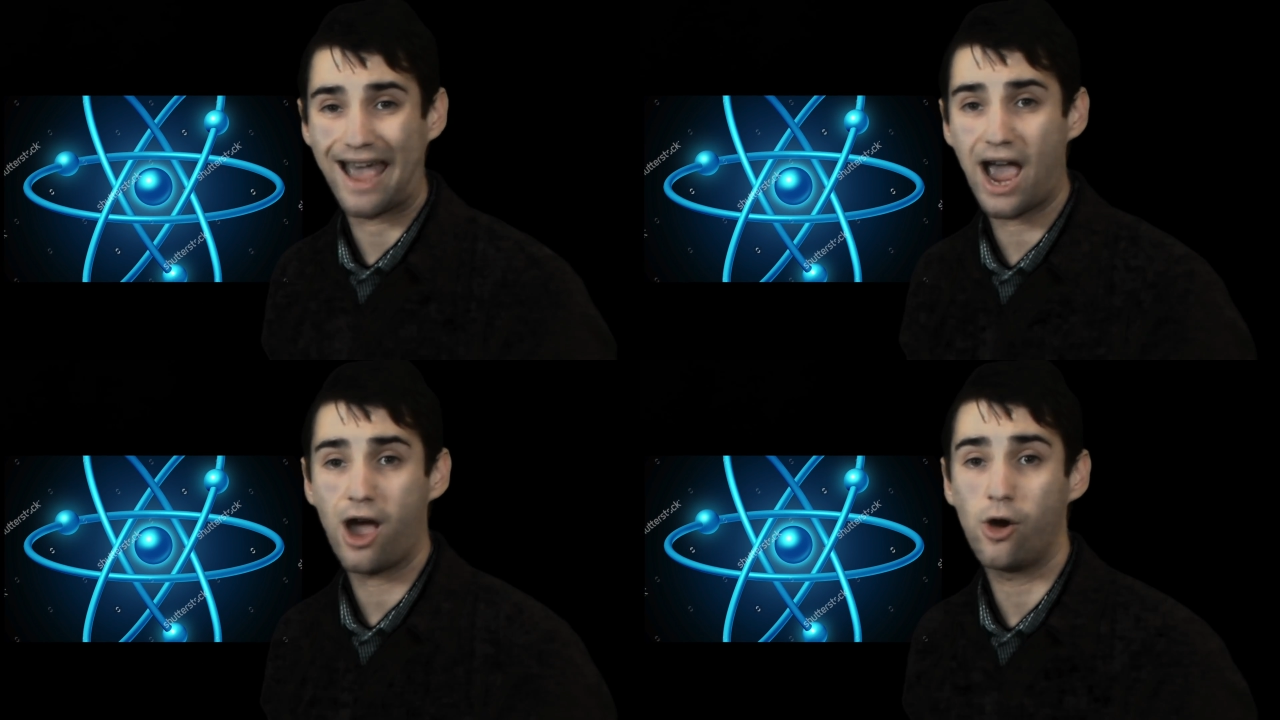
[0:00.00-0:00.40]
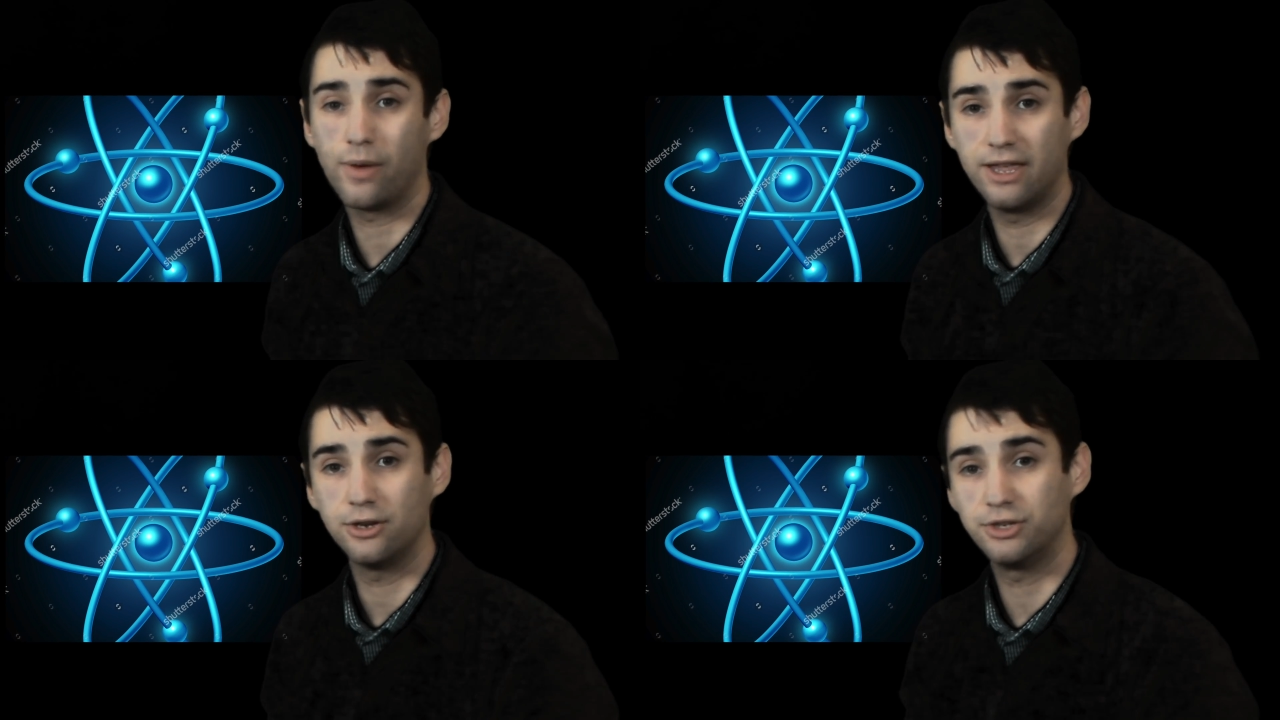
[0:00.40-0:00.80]
how
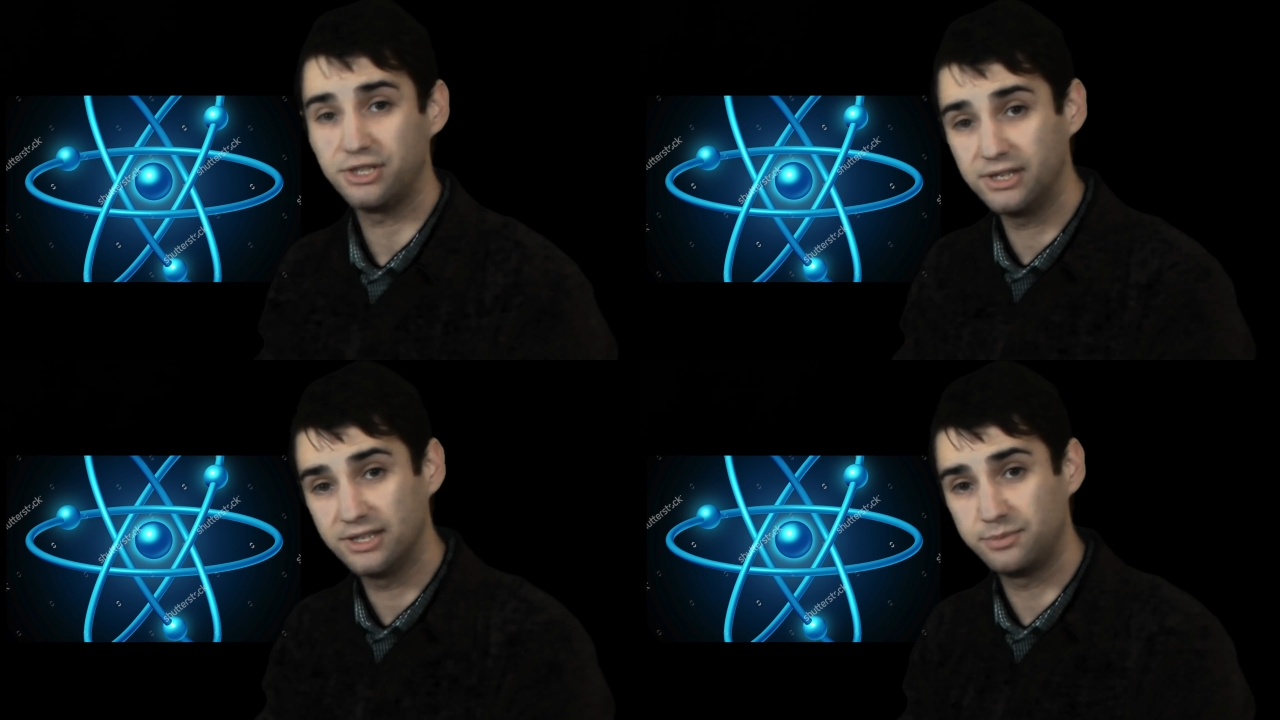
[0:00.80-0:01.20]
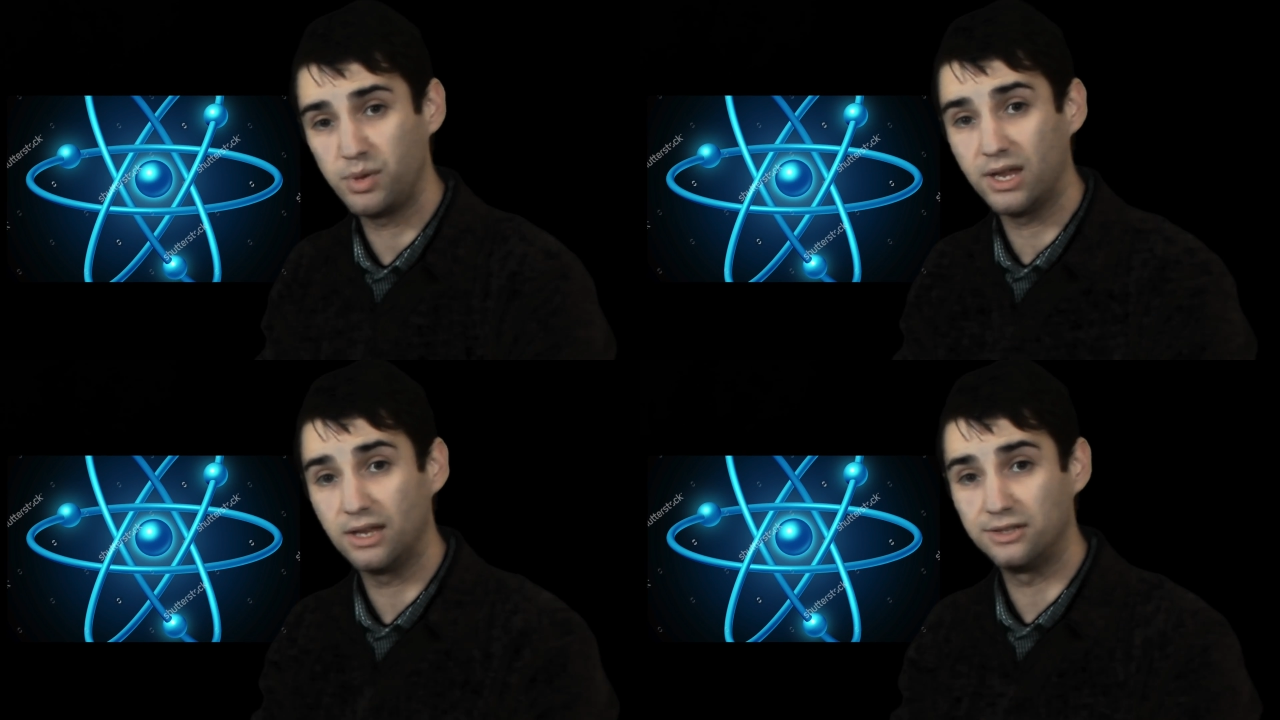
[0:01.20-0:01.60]
energy is
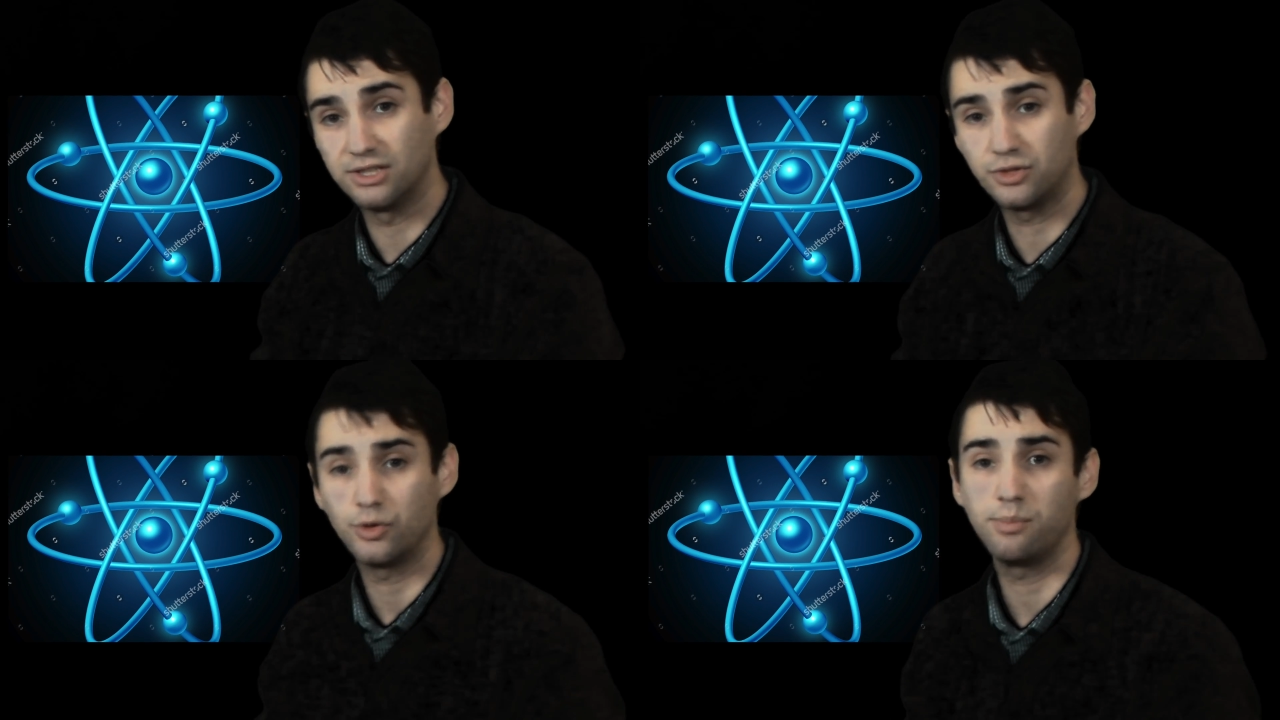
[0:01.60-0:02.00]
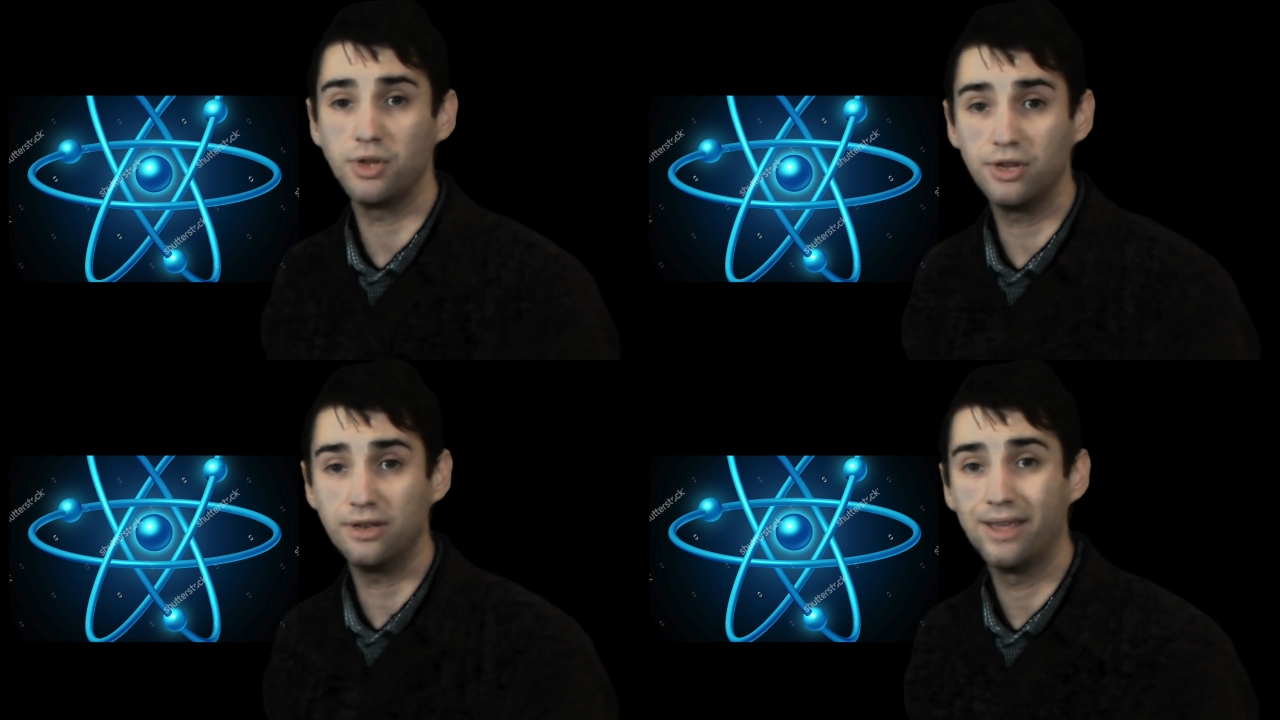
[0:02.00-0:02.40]
being
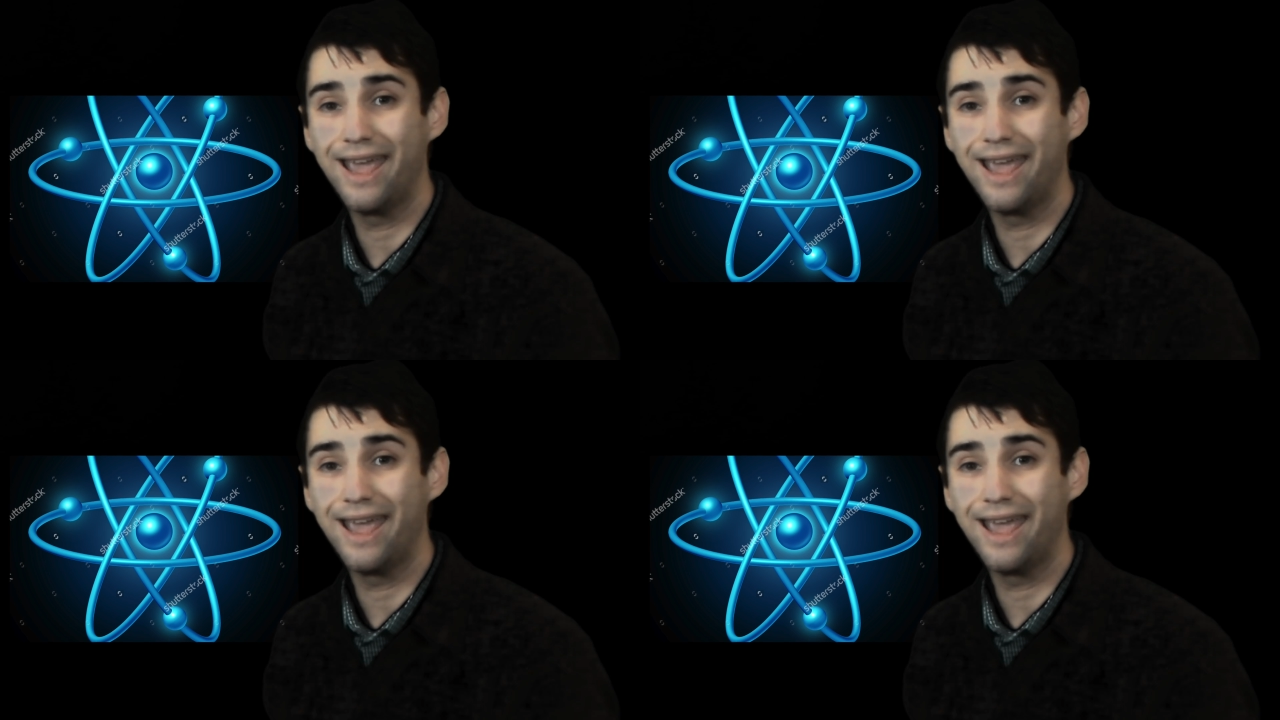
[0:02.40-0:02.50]
distributed